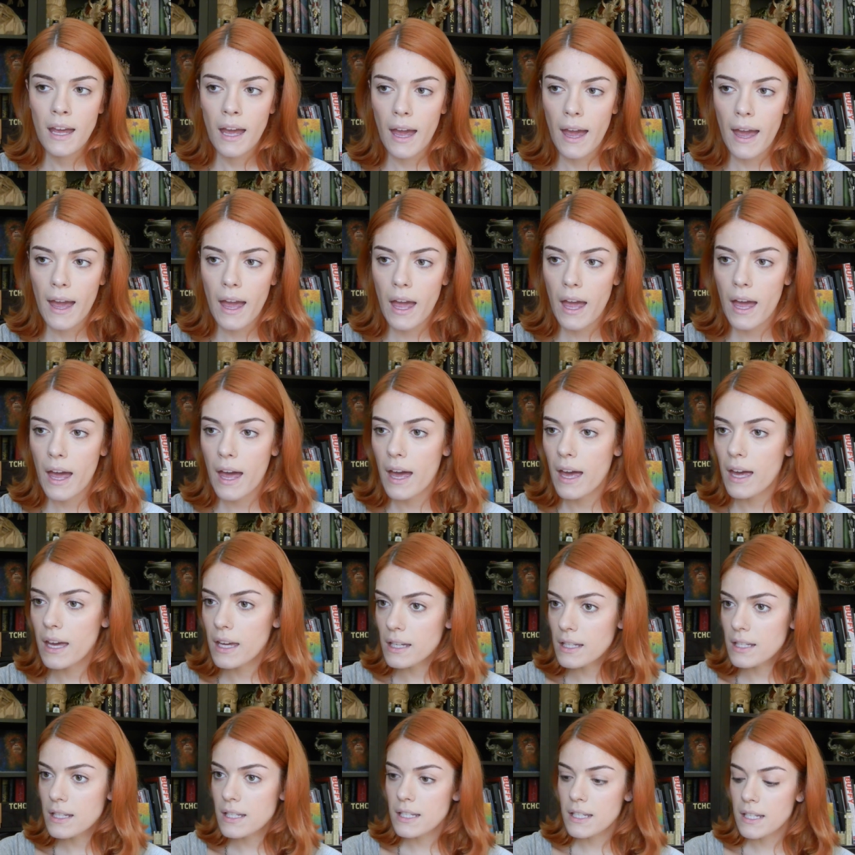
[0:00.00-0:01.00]

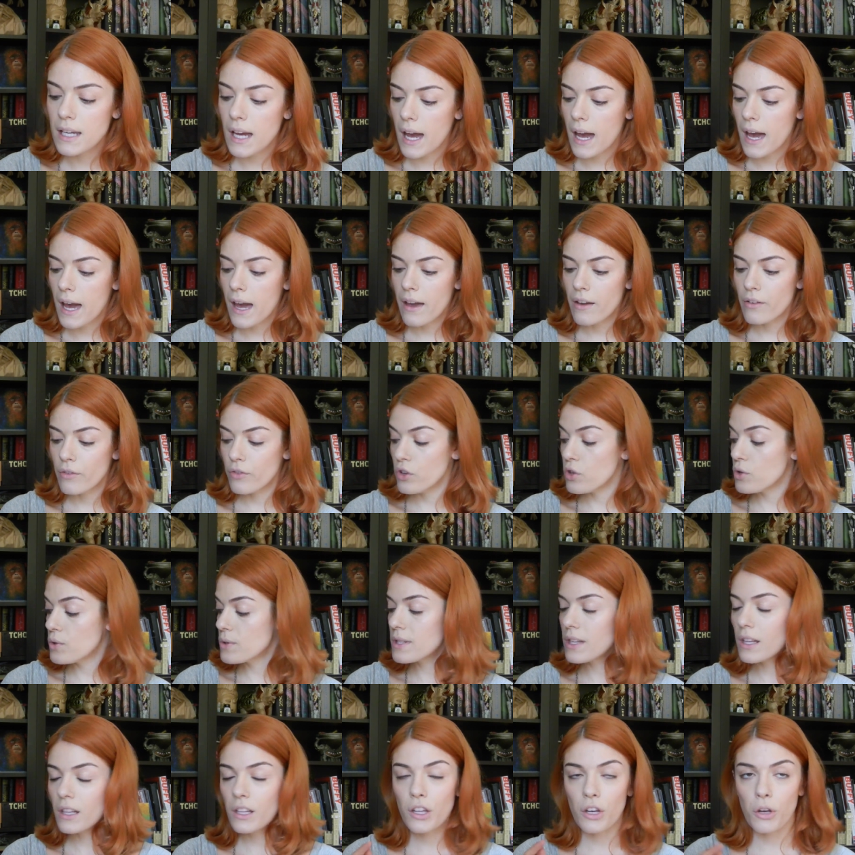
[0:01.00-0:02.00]
And I've
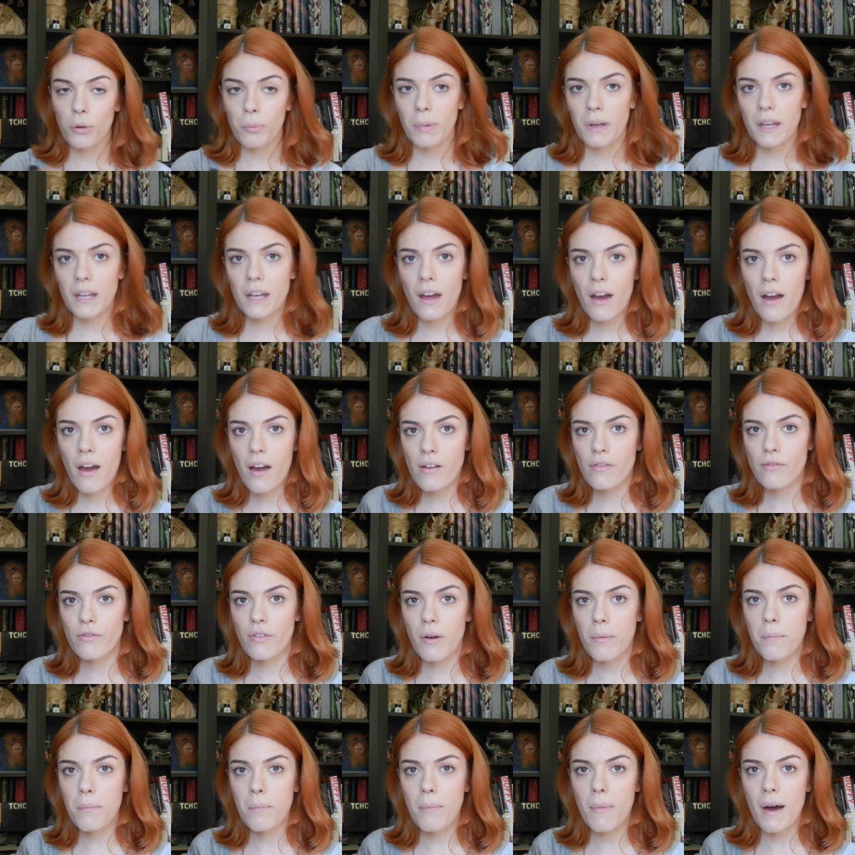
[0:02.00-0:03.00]
used a little bit
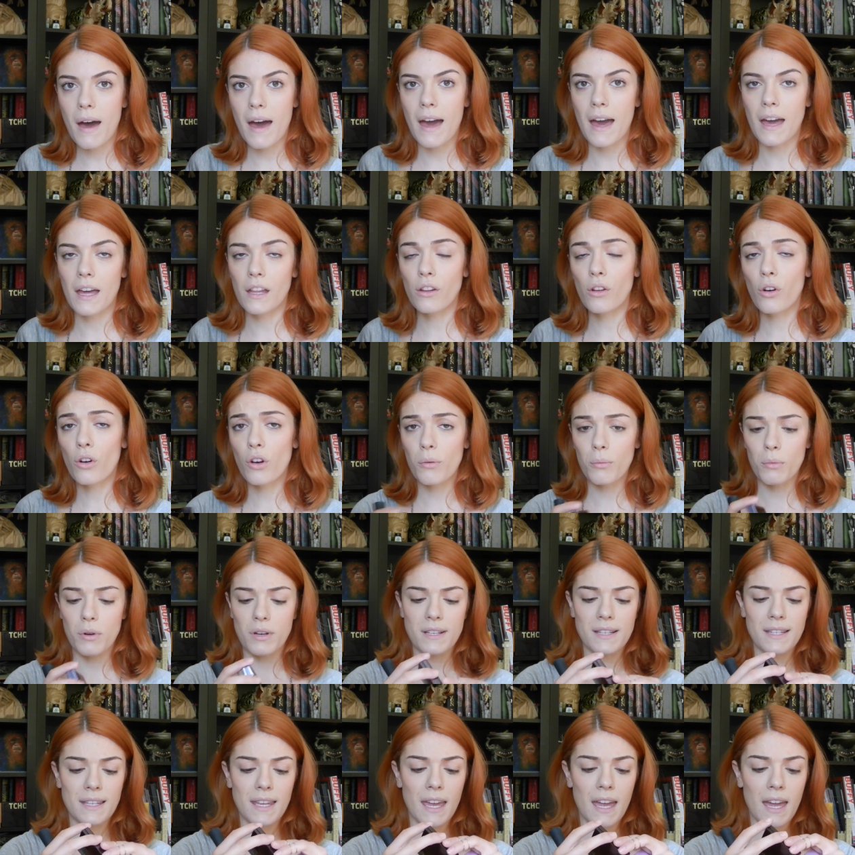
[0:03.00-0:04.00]
of my Laura
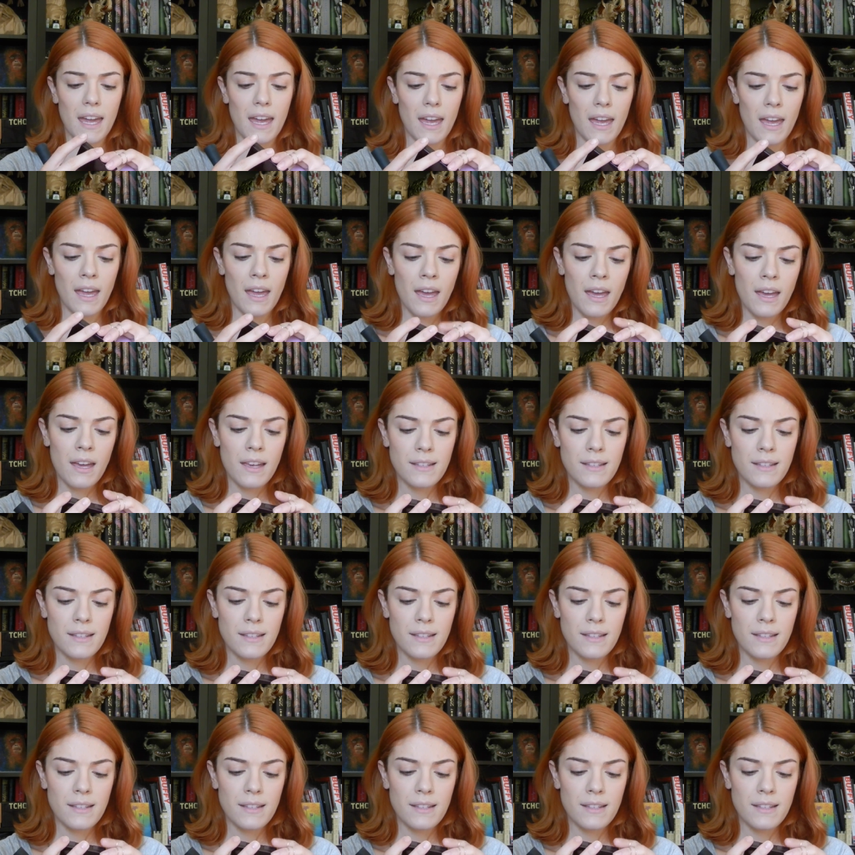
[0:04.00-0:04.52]
Mercier